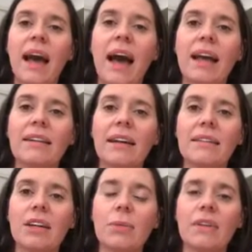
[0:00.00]
and
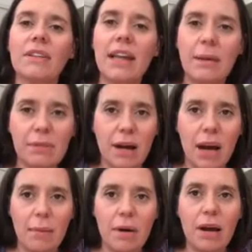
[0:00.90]
that's going to be at the same
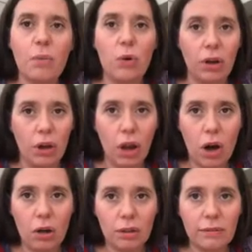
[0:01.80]
time, 1
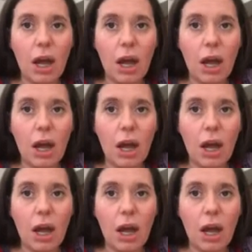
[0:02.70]
o'clock.